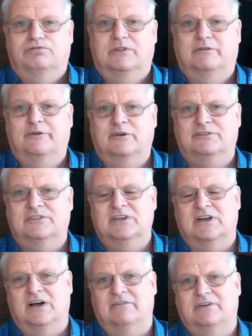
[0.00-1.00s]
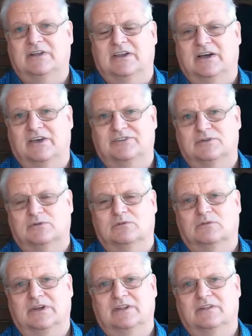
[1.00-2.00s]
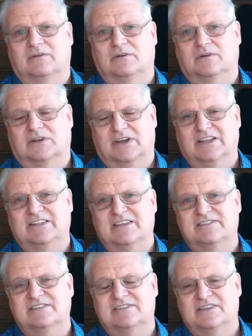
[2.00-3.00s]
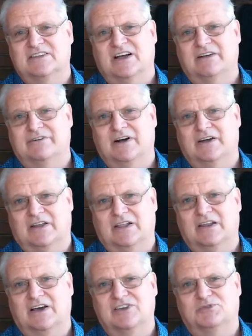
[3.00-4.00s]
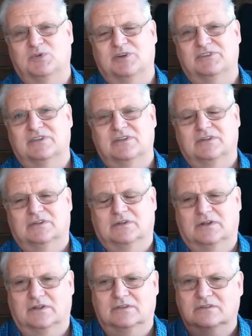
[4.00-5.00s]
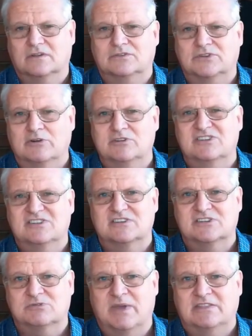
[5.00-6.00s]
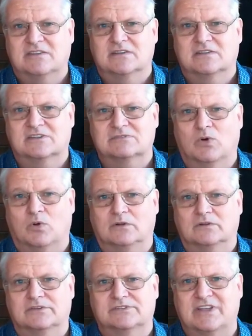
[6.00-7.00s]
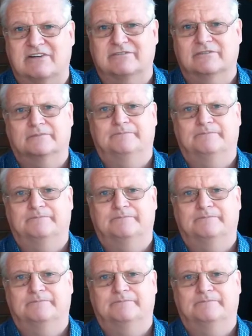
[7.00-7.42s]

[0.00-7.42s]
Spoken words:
The first thing I've realized, or one of the great lessons in life I realized, was don't sweat the small stuff.